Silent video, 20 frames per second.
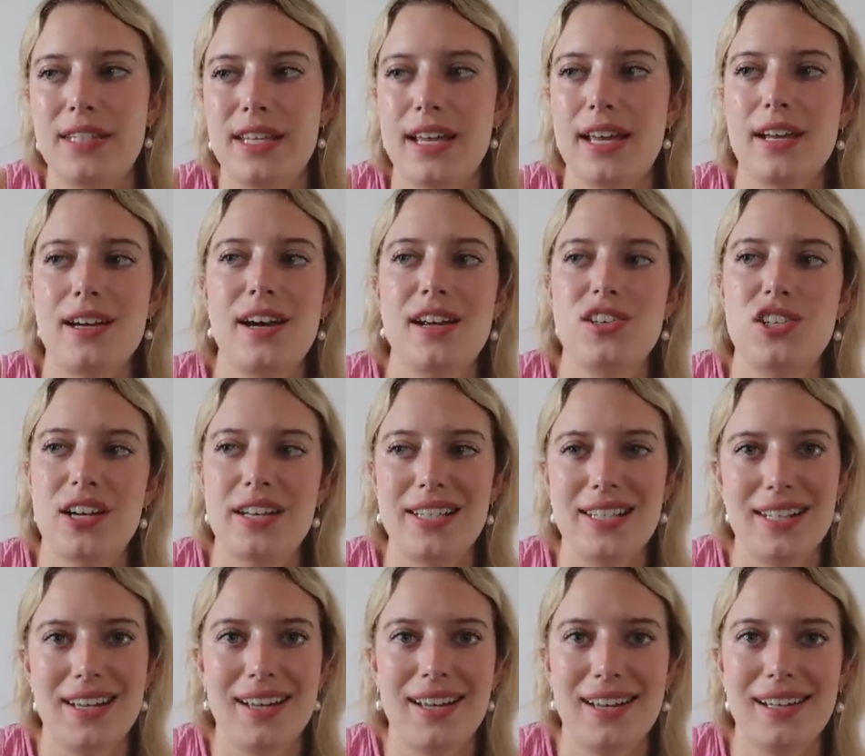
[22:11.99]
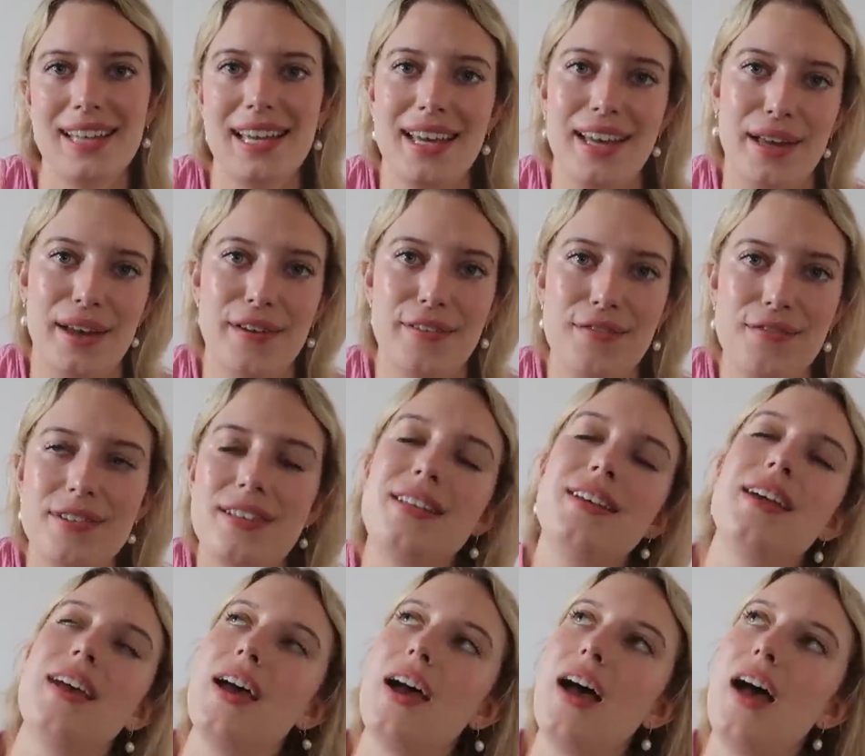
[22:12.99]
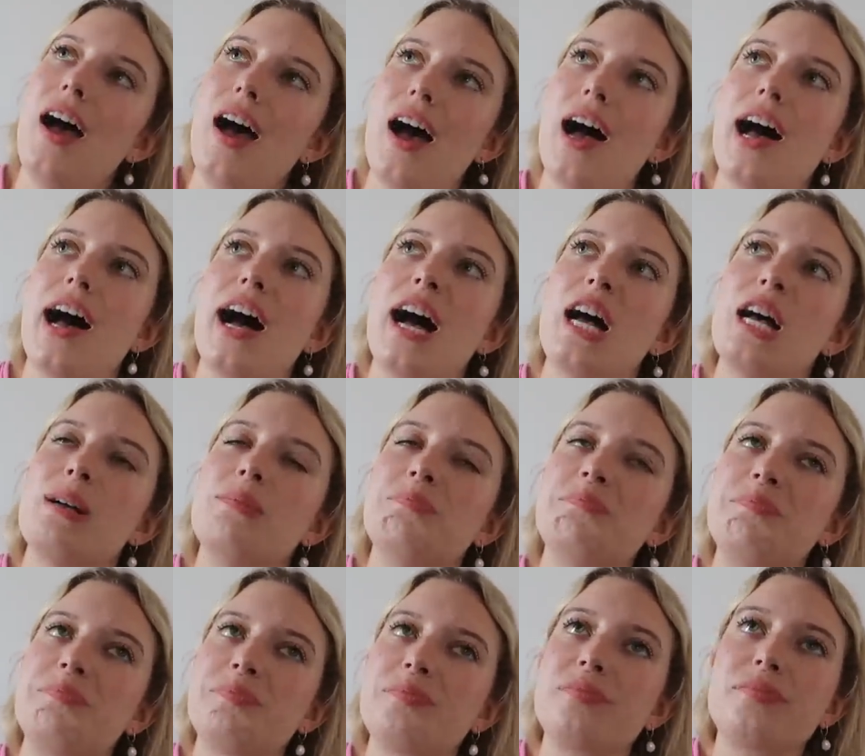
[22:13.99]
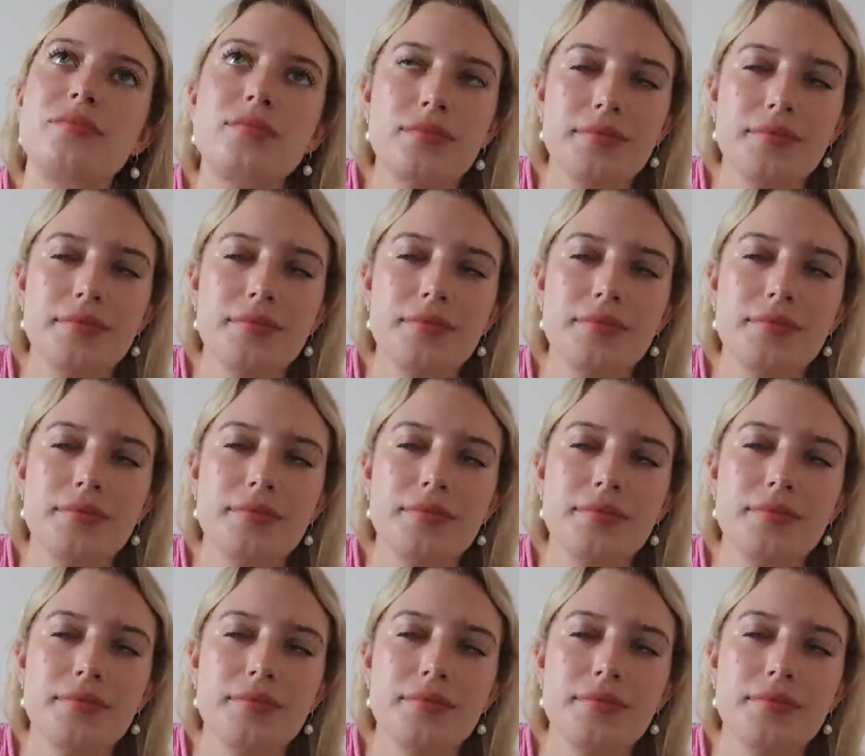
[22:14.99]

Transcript: Like I got Jessica a gift, um,